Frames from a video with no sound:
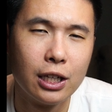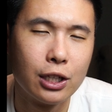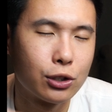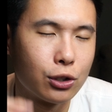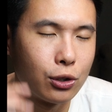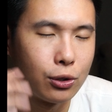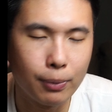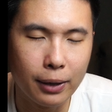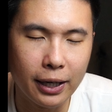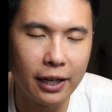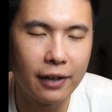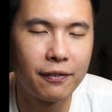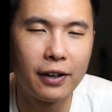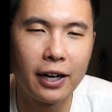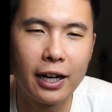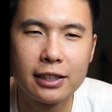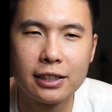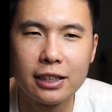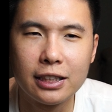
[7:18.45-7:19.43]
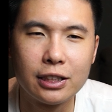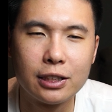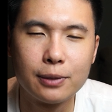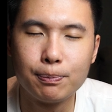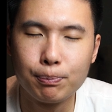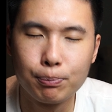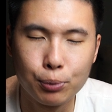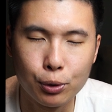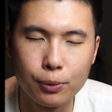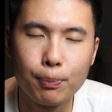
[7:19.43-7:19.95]
So my advice is
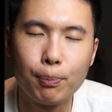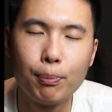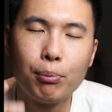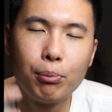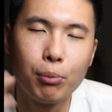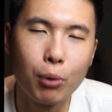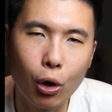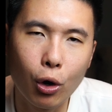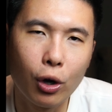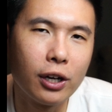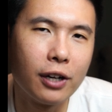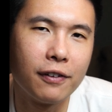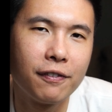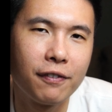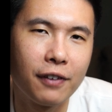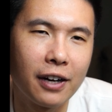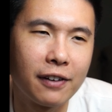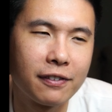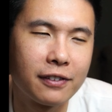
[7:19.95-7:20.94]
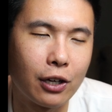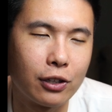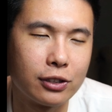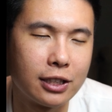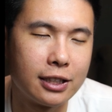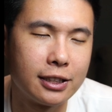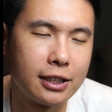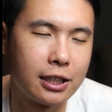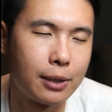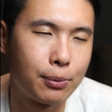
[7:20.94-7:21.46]
put more than
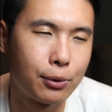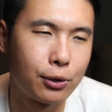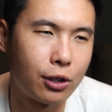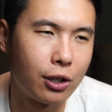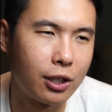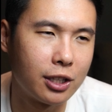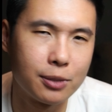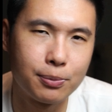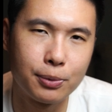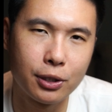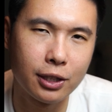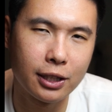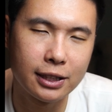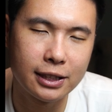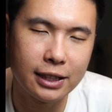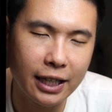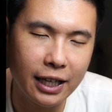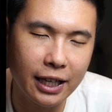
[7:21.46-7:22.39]
5,000 Singapore dollars, because